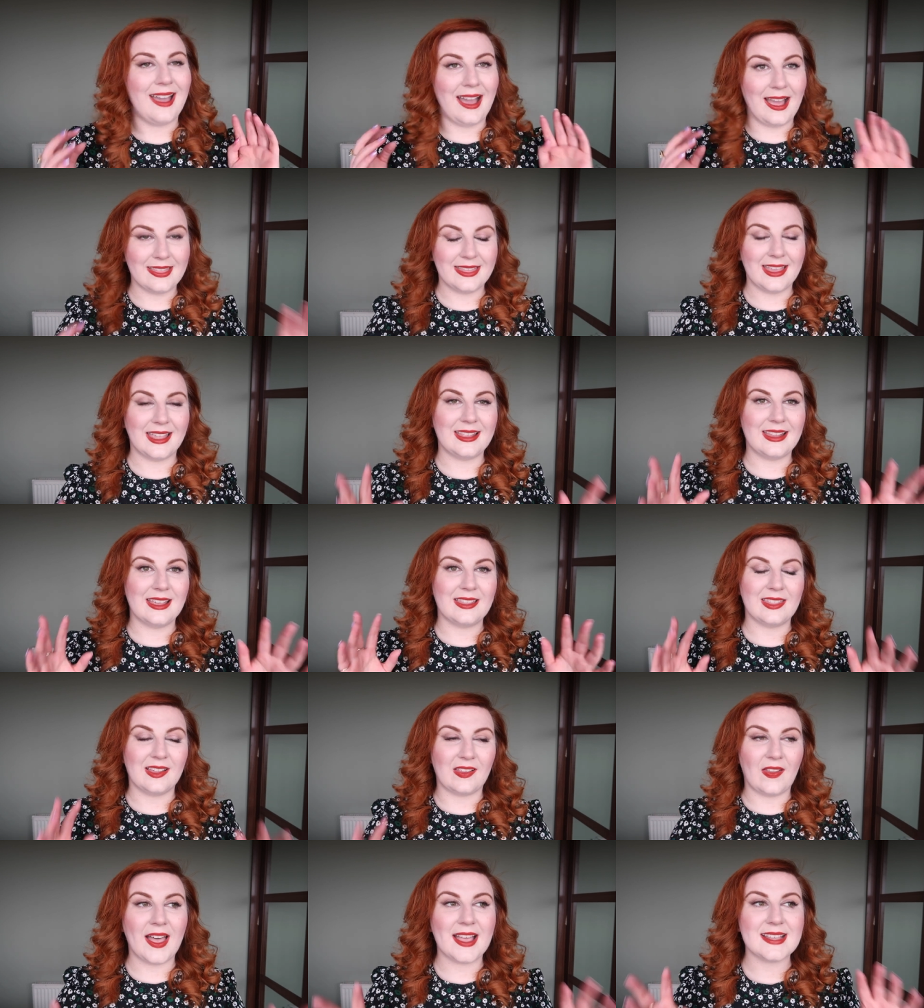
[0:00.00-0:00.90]
And then
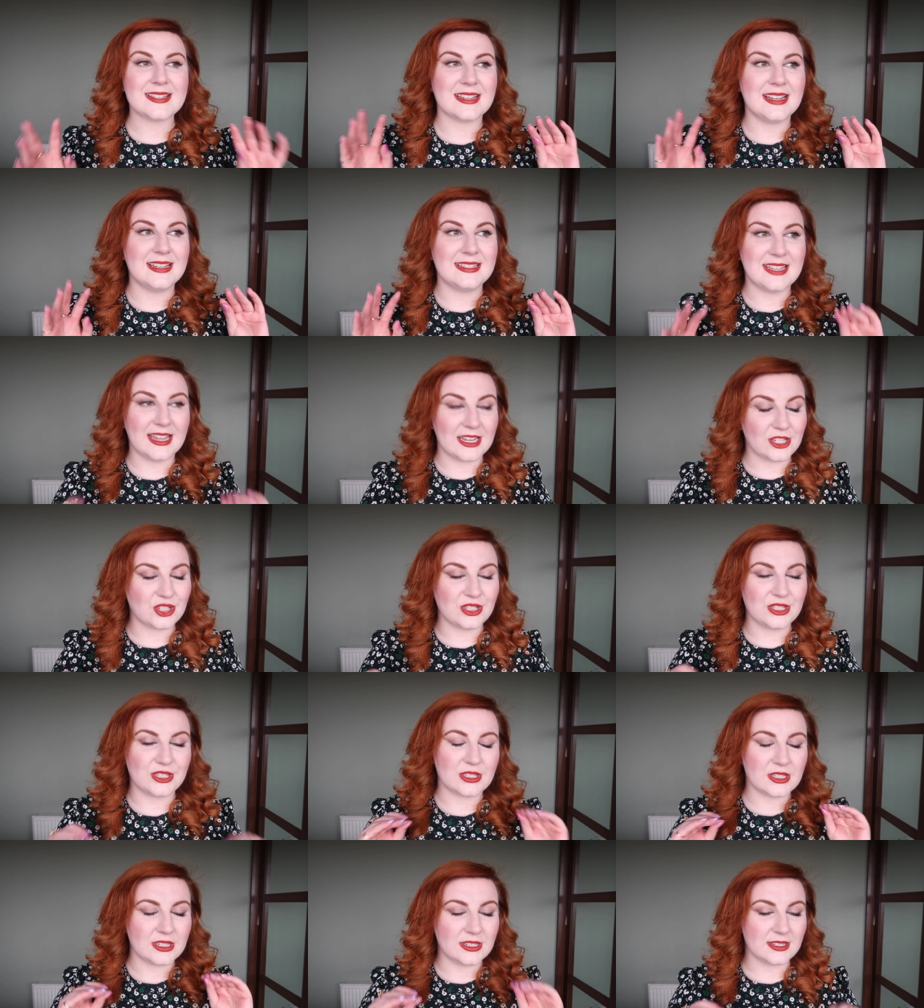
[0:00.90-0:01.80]
the last
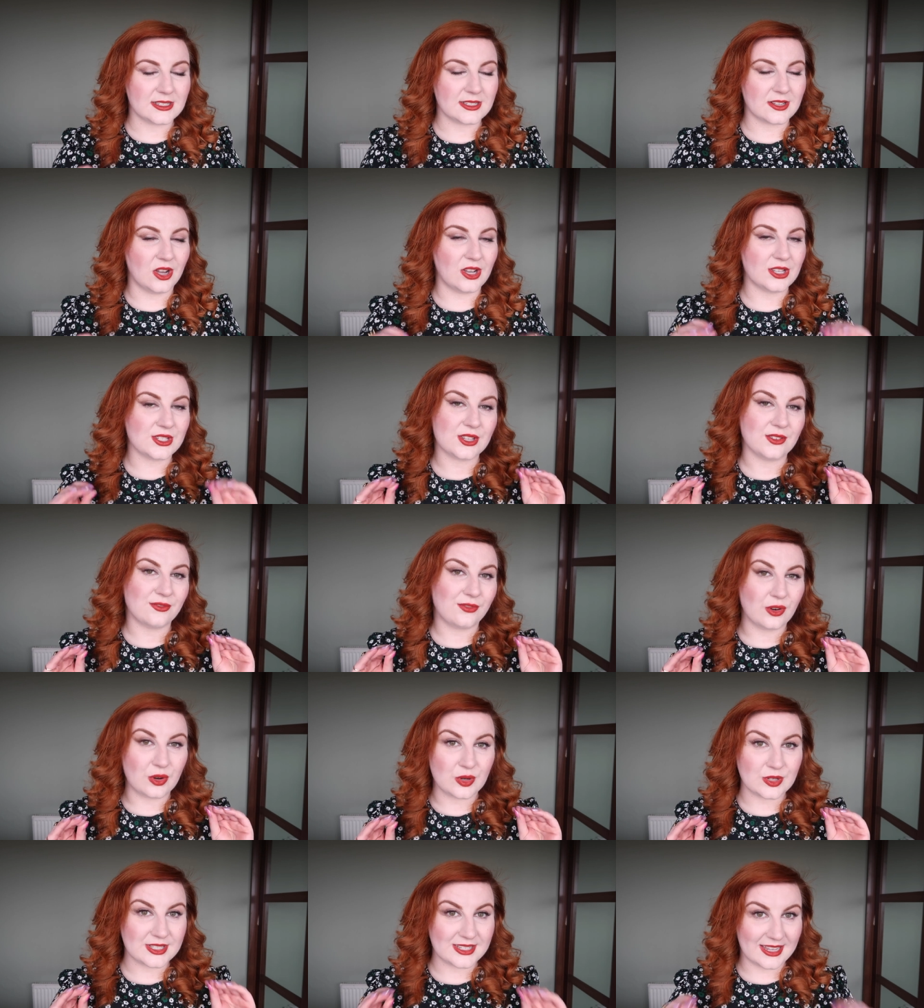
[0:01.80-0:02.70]
additions to discuss
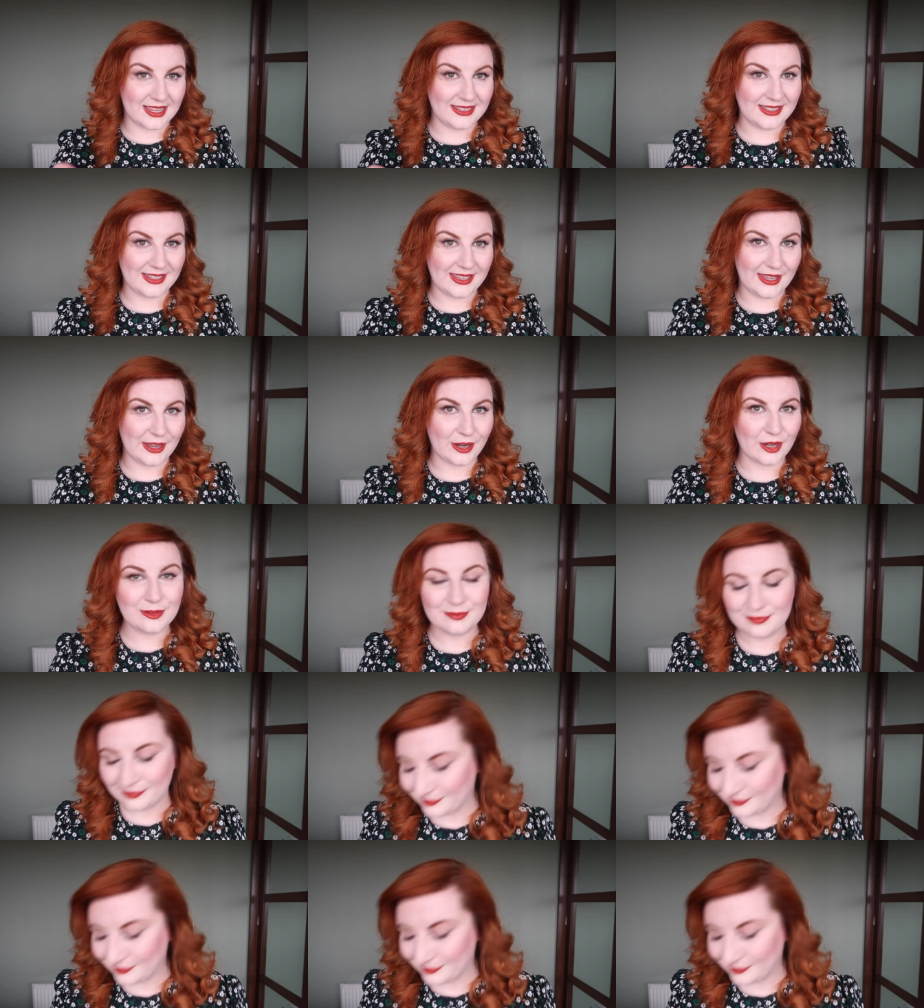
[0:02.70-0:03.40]
for skincare.